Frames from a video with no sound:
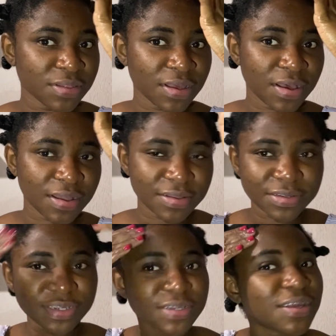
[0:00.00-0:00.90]
We can
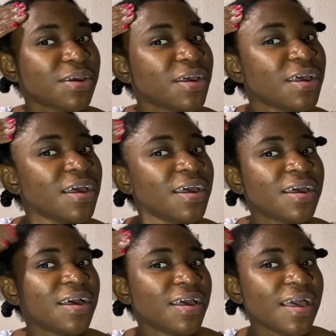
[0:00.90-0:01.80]

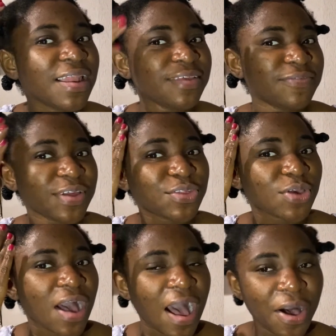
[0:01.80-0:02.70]
elevate
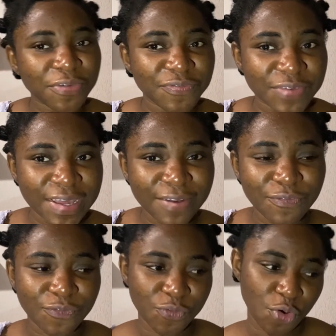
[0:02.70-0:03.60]
your outfit
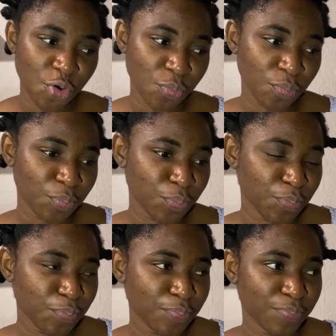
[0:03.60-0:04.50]
from
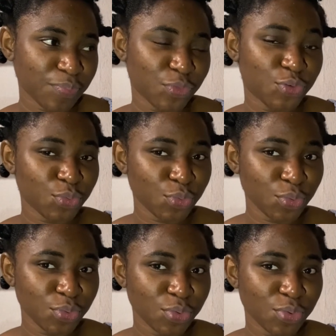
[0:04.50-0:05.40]
2
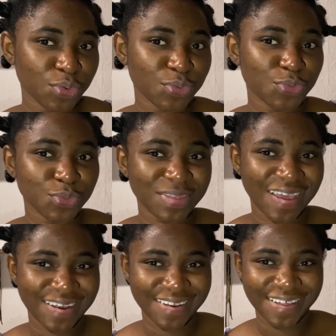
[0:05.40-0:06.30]
to 10.